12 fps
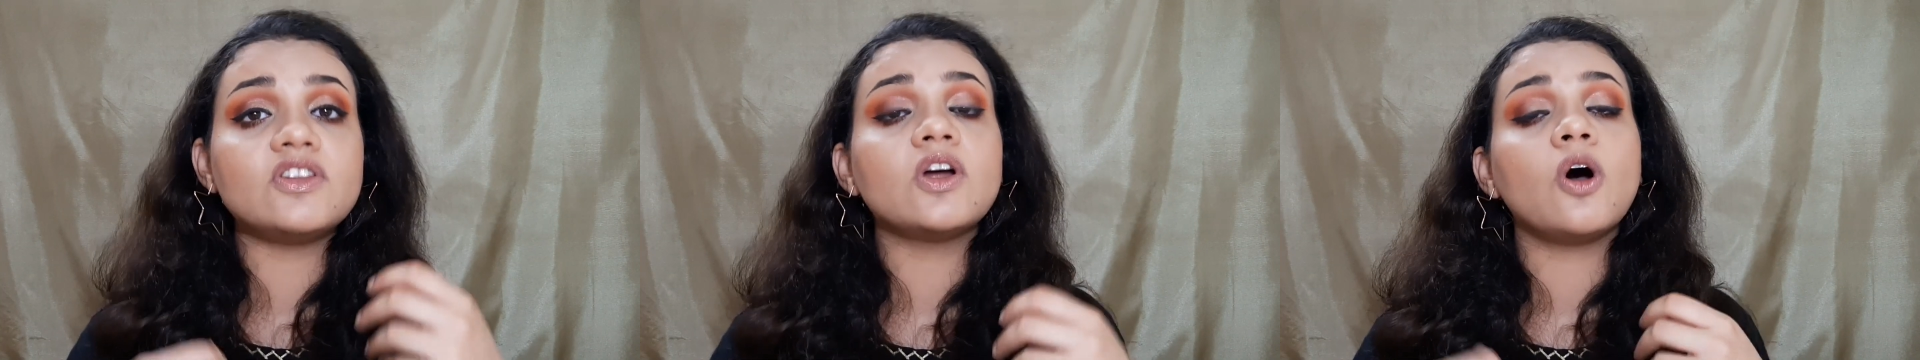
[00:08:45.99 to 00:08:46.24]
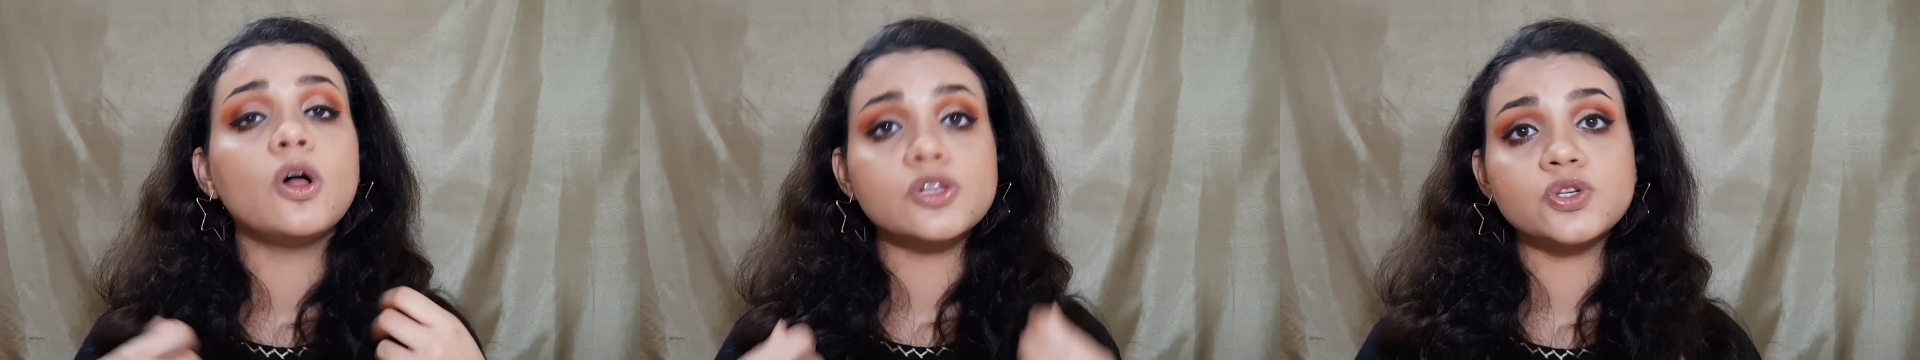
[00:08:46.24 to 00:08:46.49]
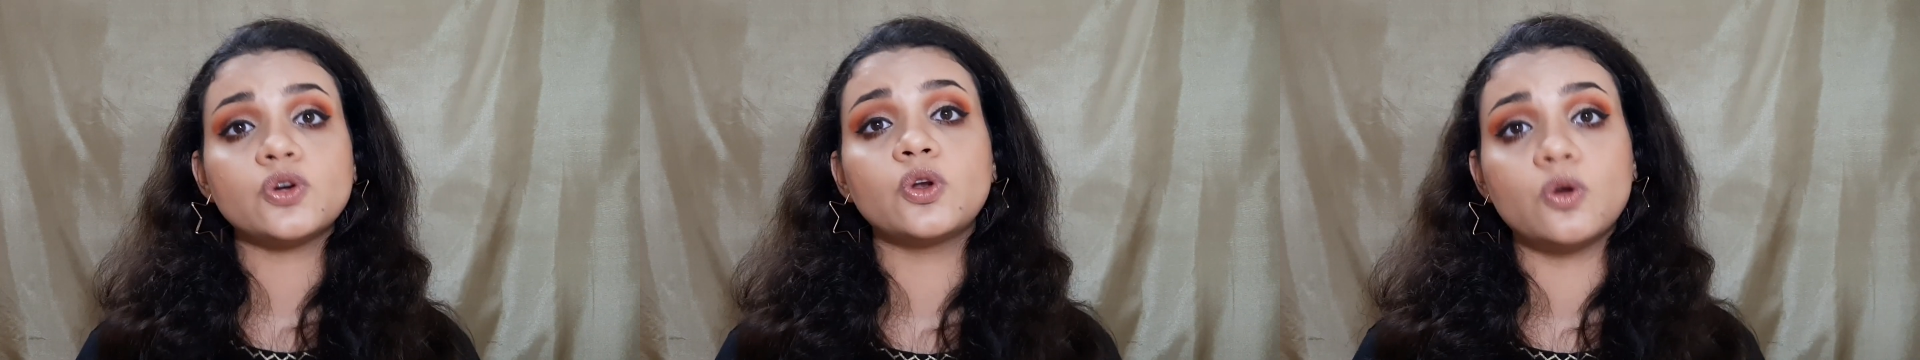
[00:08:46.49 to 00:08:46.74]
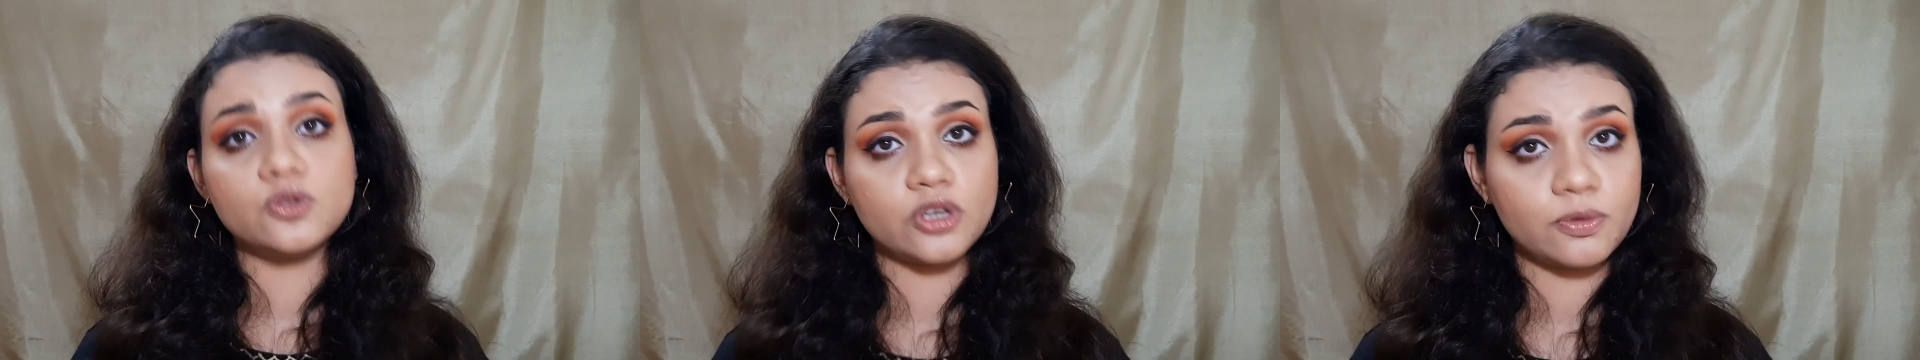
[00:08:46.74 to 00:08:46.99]
and they will
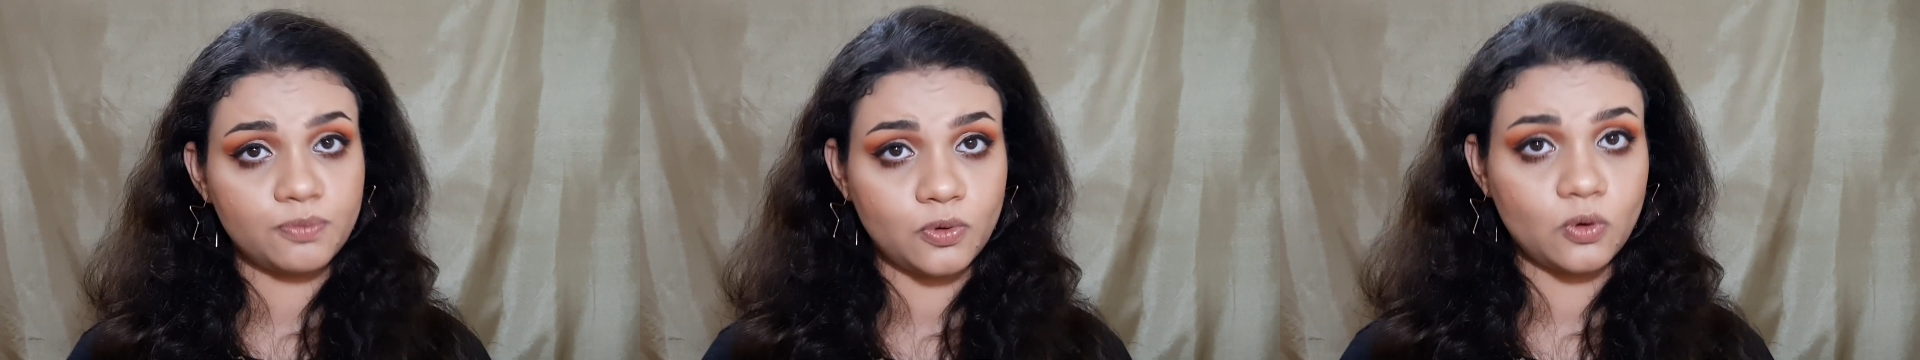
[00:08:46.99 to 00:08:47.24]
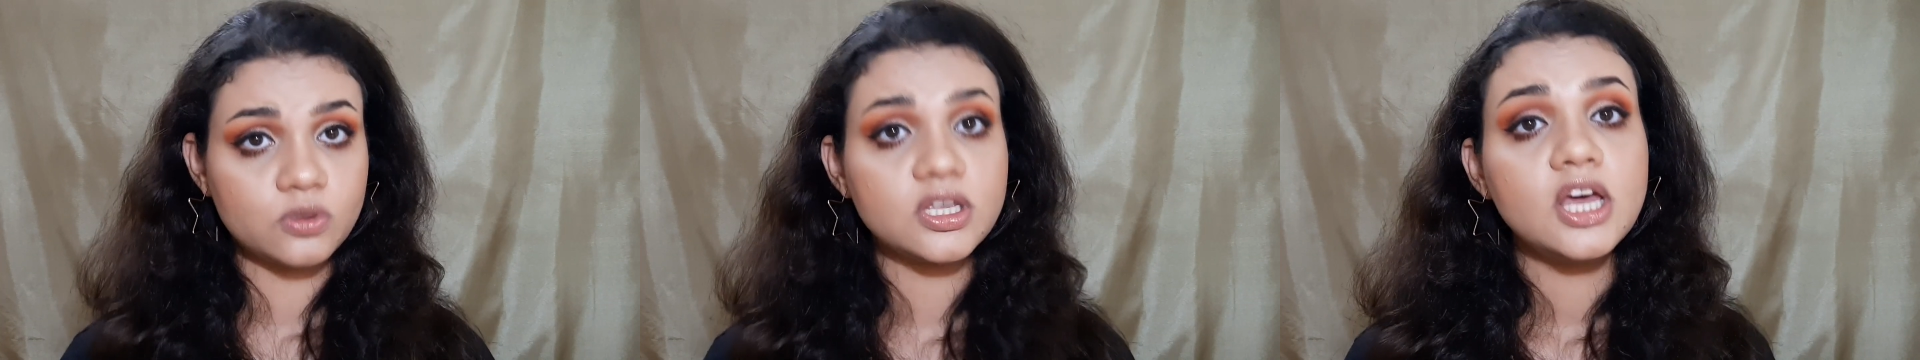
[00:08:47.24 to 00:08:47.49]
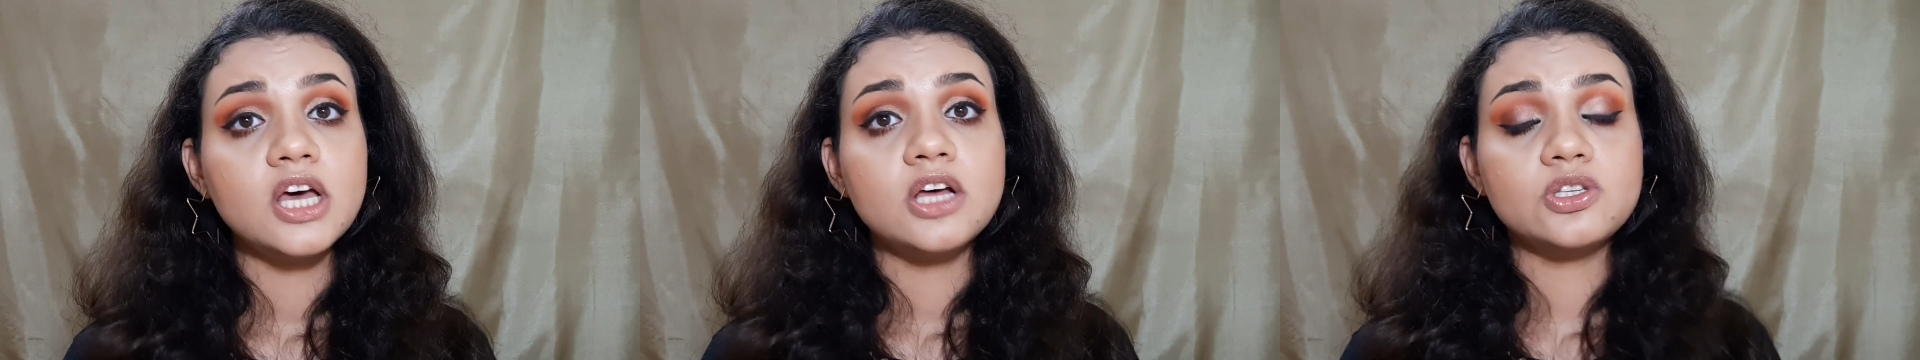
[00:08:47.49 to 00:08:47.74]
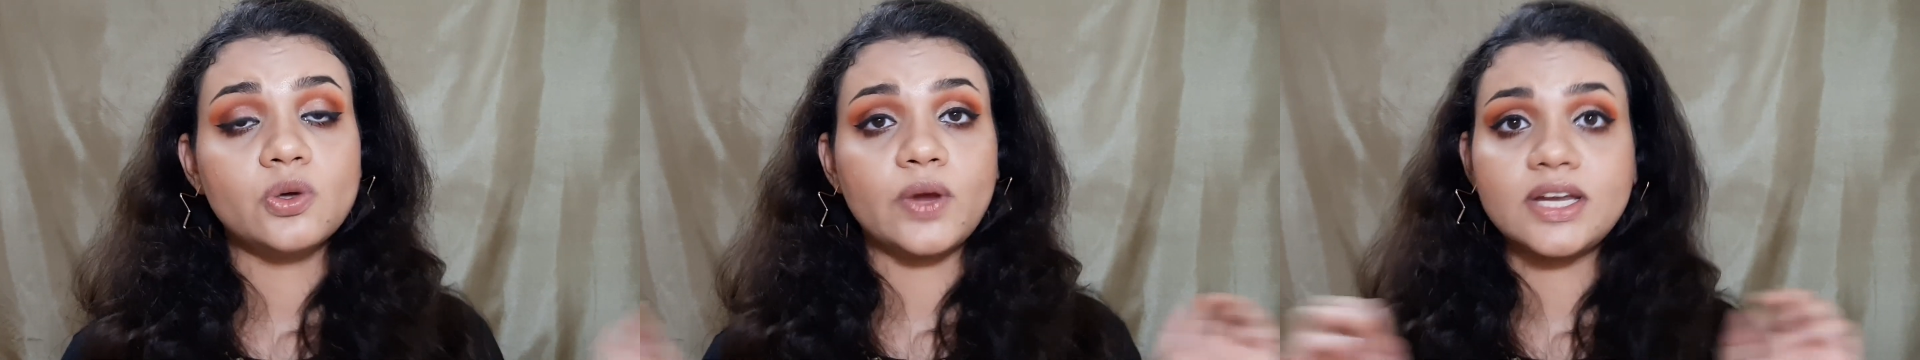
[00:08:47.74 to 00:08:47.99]
also close your pores